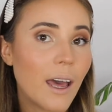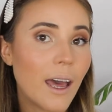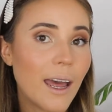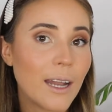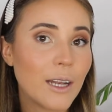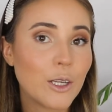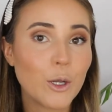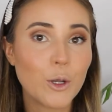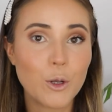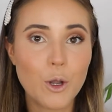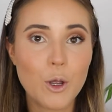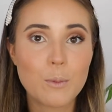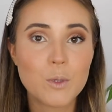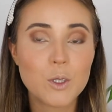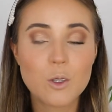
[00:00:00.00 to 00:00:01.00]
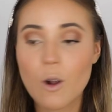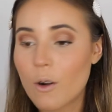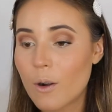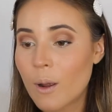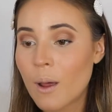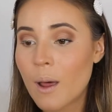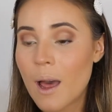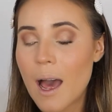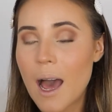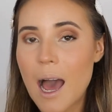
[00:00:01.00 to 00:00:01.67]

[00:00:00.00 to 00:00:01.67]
and no mascara.